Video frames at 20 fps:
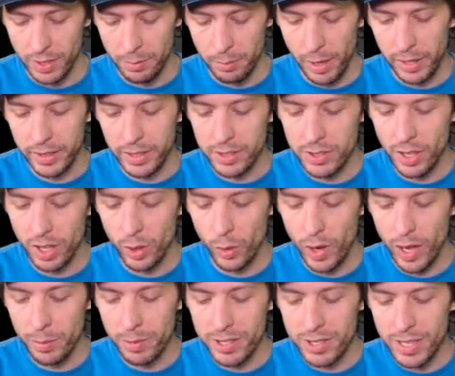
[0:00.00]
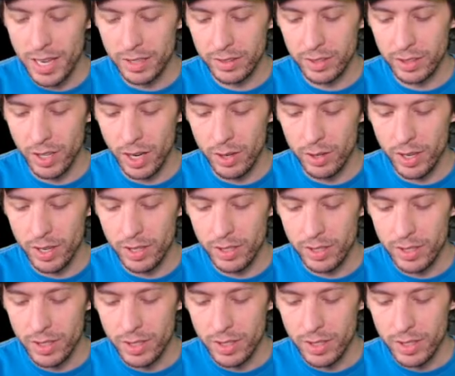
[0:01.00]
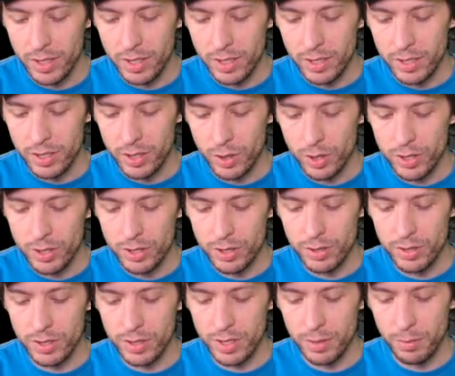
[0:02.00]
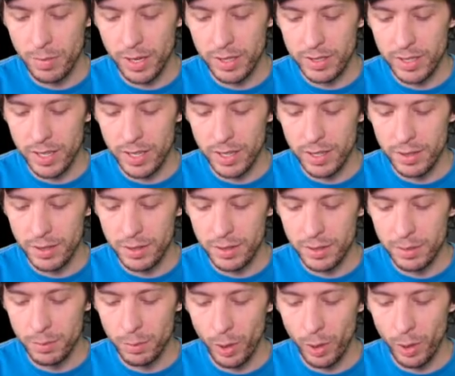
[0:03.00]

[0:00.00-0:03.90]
Becky's all the way up in South Dakota. Of course, Susan's in Montana.